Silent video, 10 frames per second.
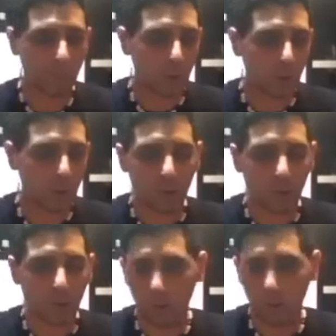you know, the
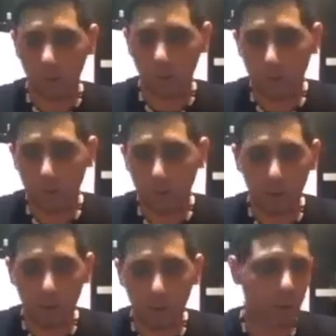chemtrails,
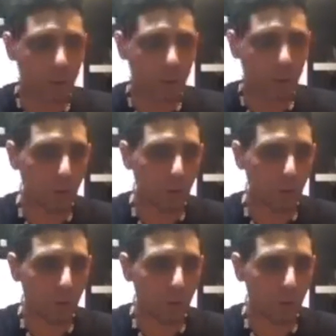aluminum.